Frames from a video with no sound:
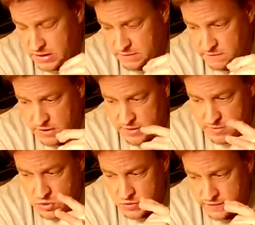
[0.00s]
even ran
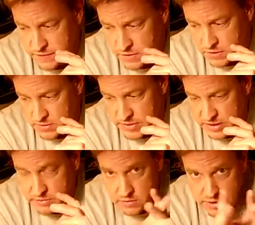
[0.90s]
the motor for a little
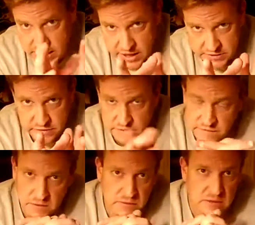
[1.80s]
bit. But when I got to the
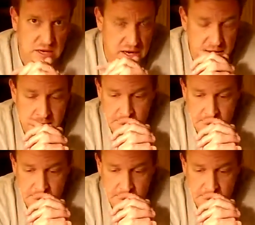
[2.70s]
field today,